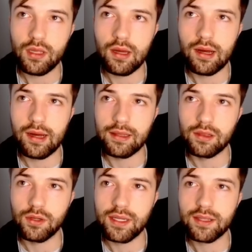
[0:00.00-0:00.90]

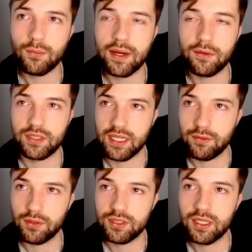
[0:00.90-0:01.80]
Looking at the wide
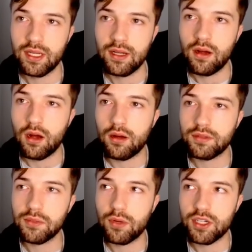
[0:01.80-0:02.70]
receivers,
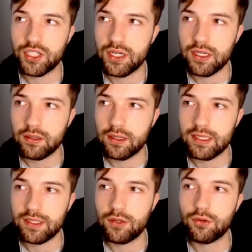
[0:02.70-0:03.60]
obviously Rashi
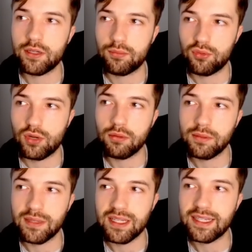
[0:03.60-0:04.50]
is going to probably
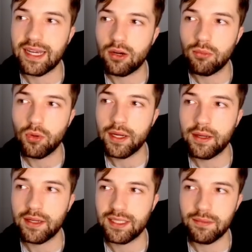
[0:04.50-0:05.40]
be a Cowboy.
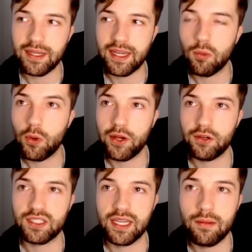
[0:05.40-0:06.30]
He's going to be a Cowboy or
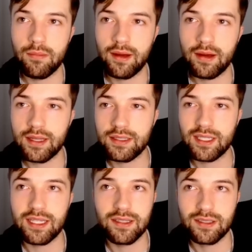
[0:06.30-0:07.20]
Saint in my eyes.
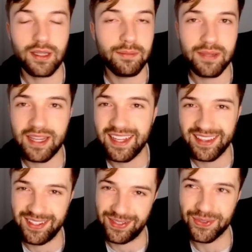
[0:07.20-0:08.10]
He doesn't like being in
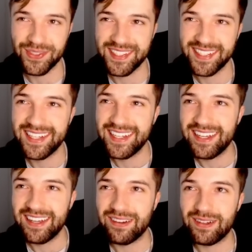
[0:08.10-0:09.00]
the cold.
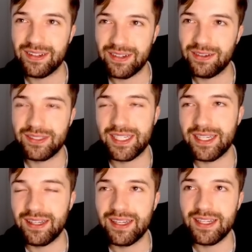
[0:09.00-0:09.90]

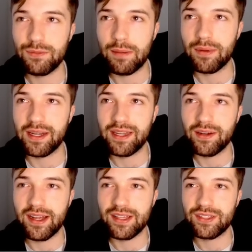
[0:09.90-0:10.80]
Obviously, he's my buddy
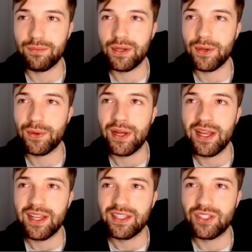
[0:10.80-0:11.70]
here at SMU.
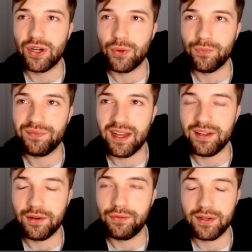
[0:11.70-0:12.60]
So I
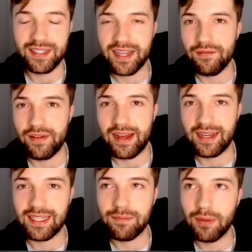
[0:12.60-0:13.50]
know for a damn
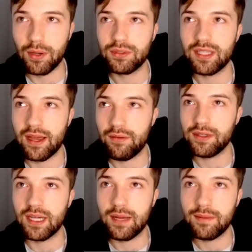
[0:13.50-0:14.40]
fact he posts every
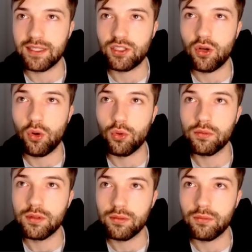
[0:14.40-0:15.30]
time it gets
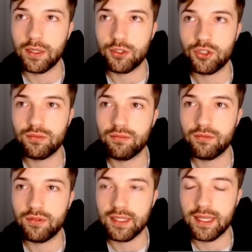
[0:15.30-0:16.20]
cold, which
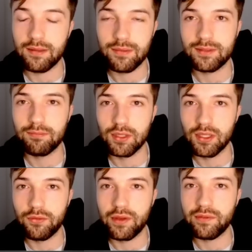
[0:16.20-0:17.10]
to him is
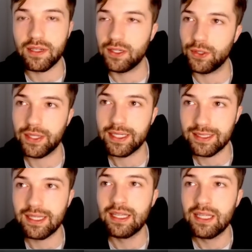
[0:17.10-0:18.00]
below 50 degrees.